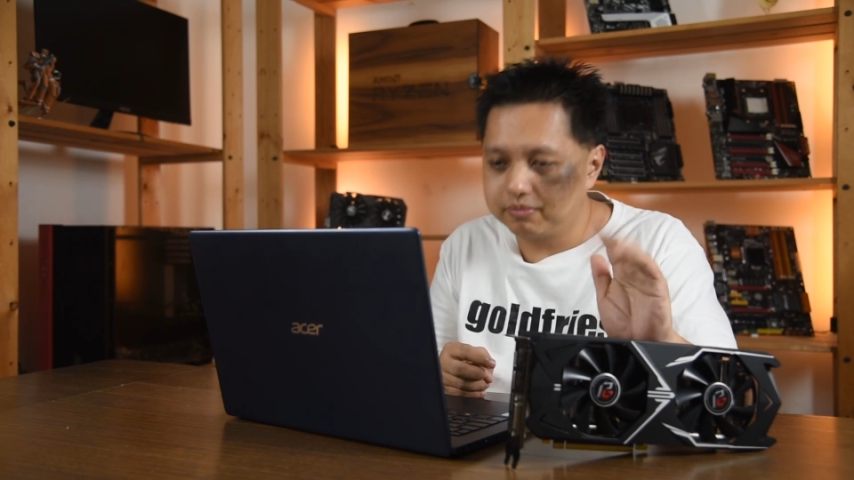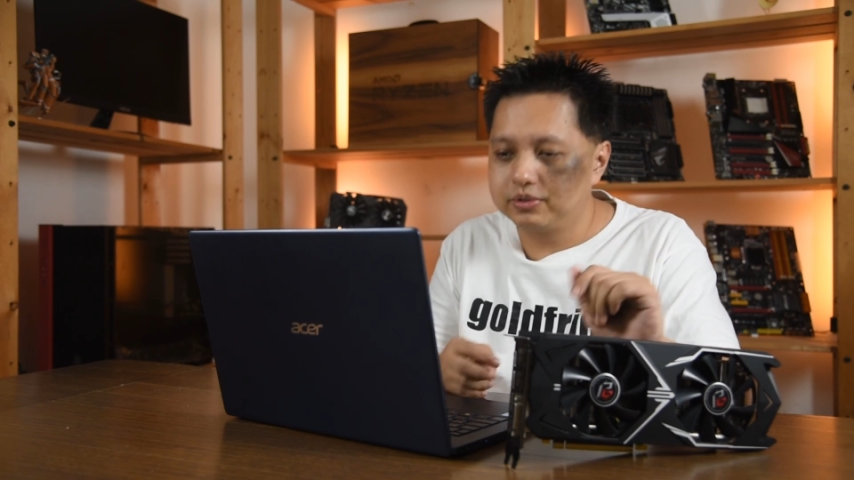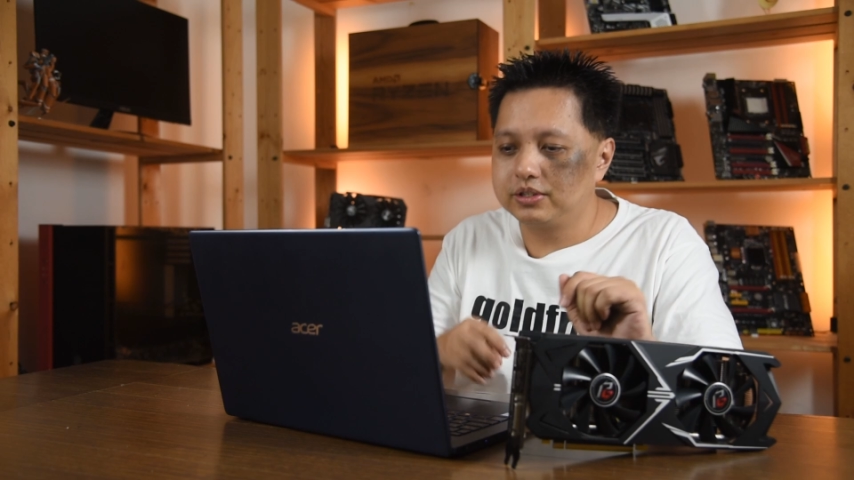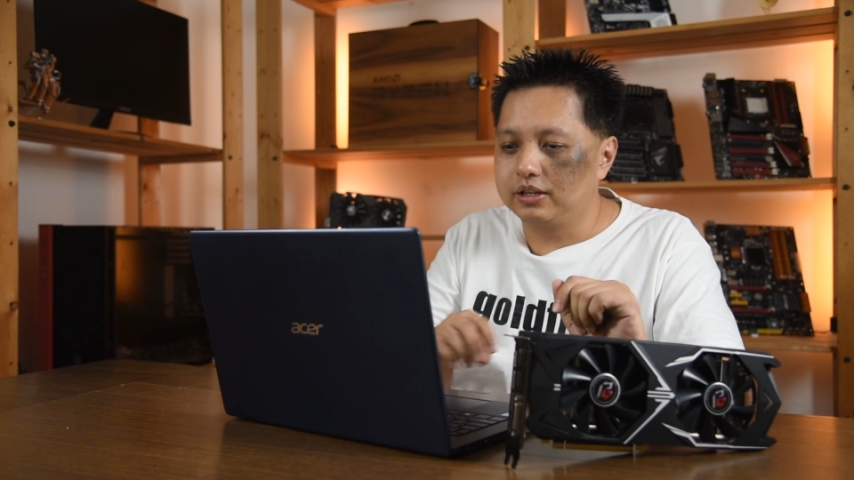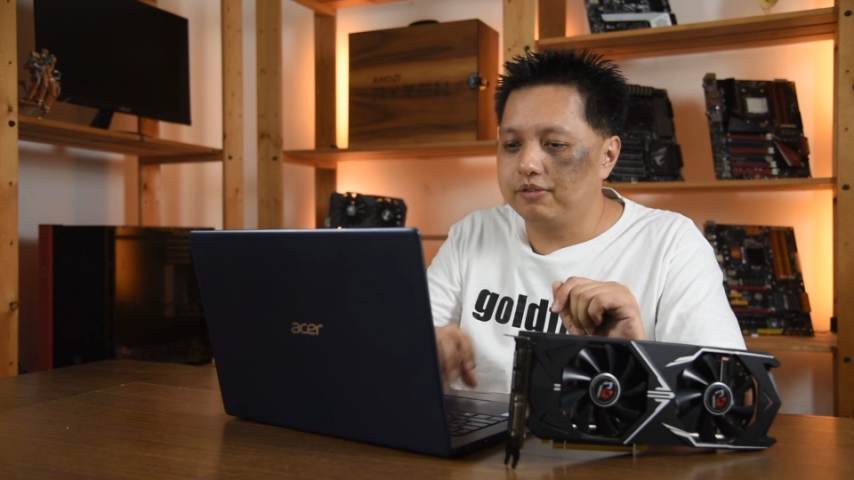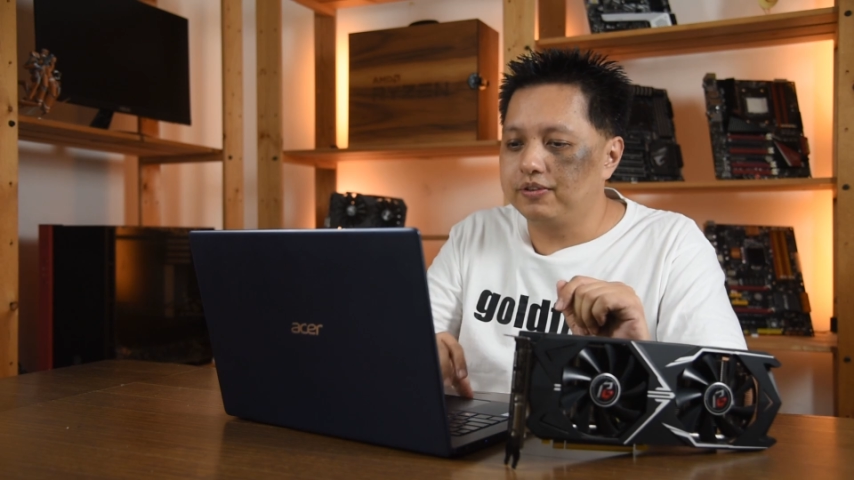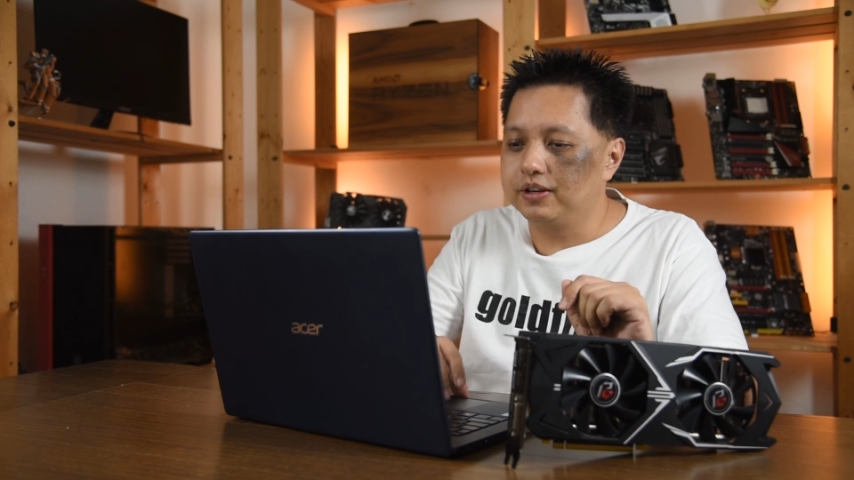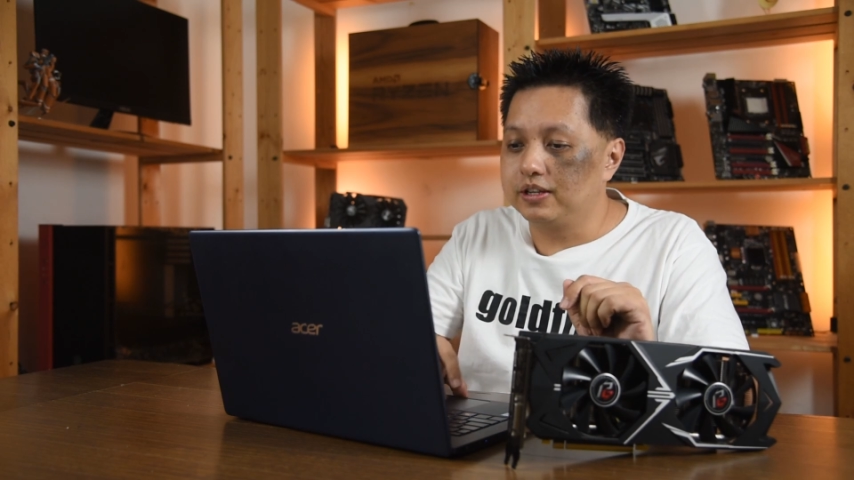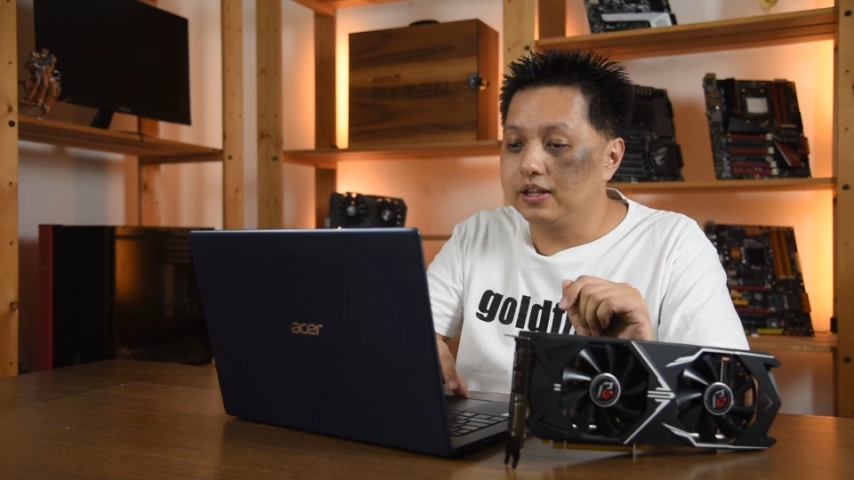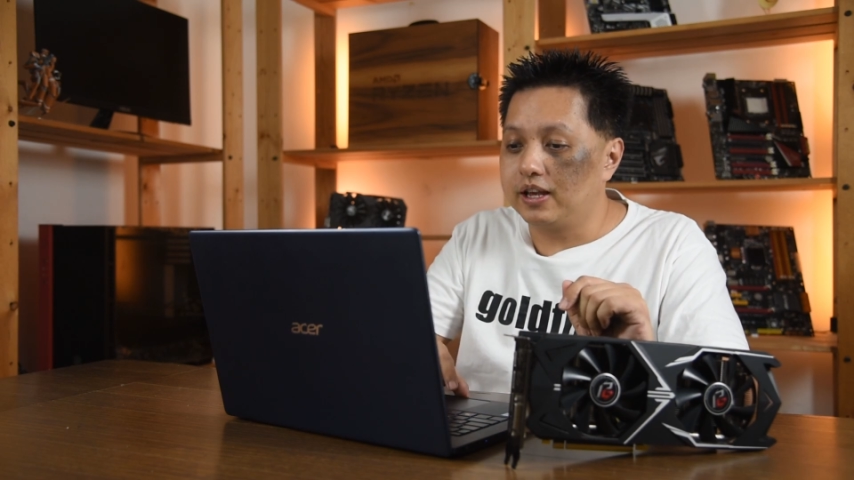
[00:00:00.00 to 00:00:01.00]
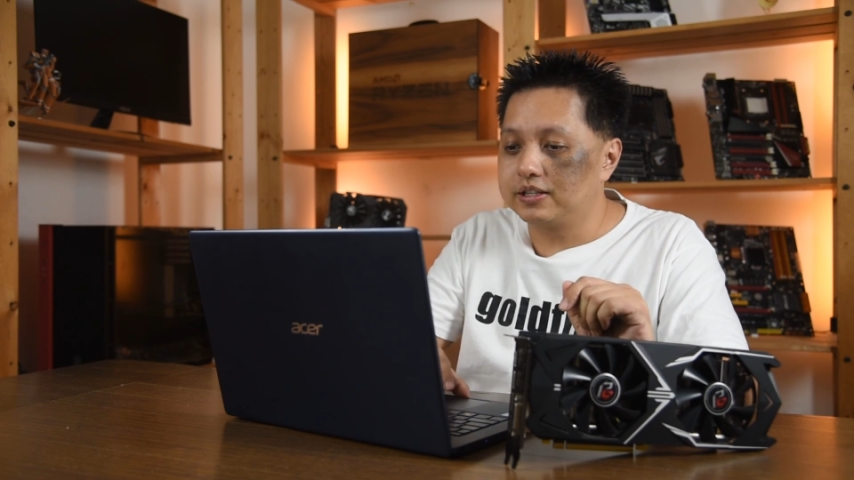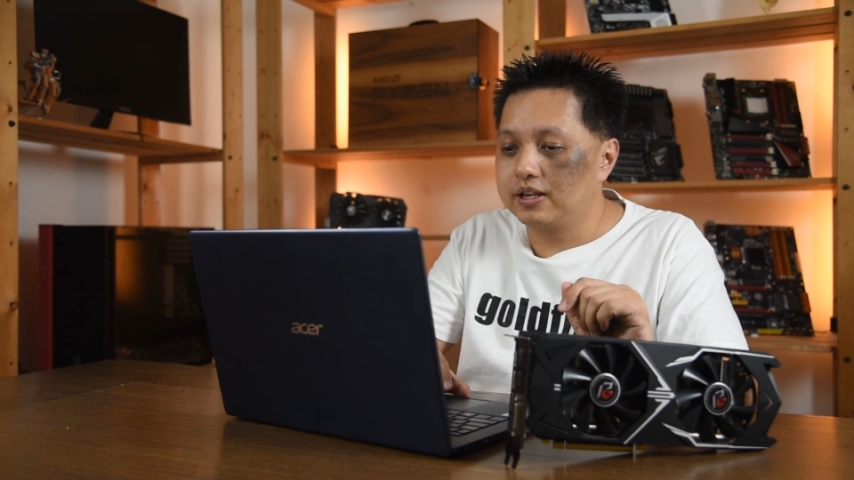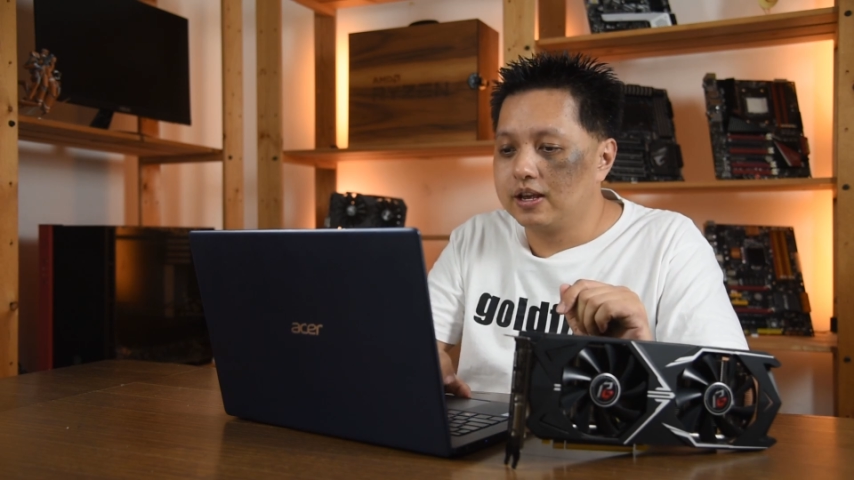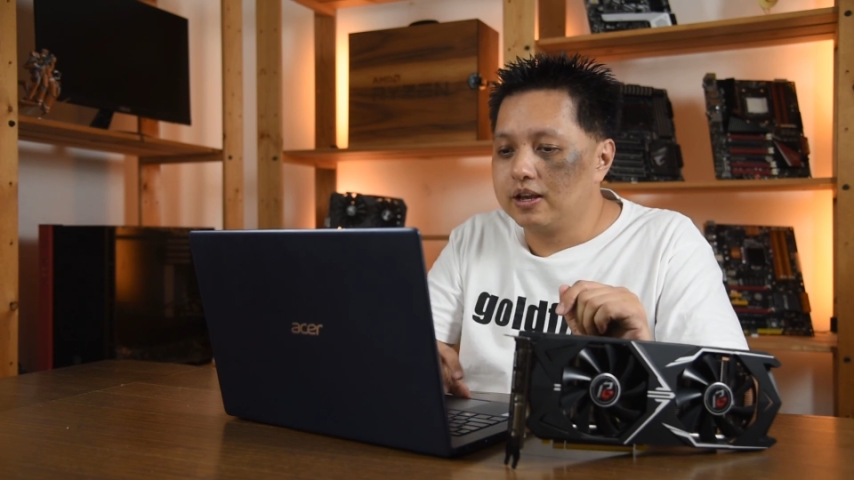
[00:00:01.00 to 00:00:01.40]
significantly less.